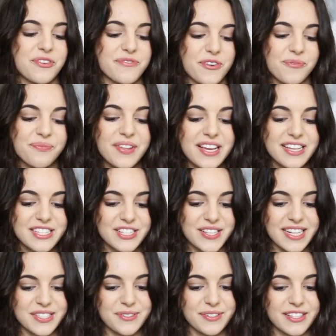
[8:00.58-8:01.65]
your phone, so
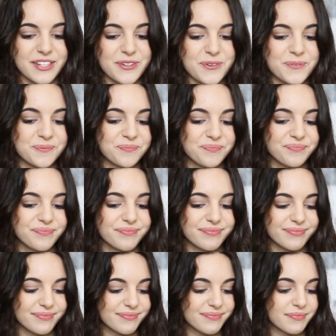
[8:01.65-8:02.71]
that's really cool.
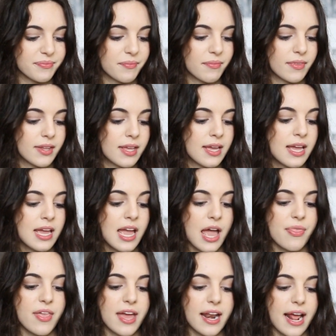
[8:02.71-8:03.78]

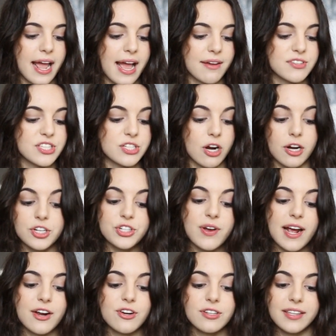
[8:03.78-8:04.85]
And then I have Star
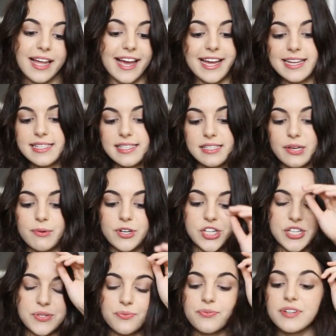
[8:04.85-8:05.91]
Tracker Lite,
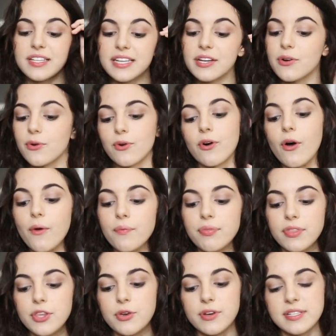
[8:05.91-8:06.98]
which is really cool.
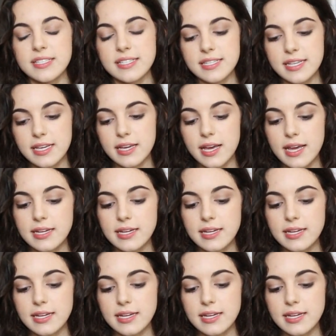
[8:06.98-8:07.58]
You can see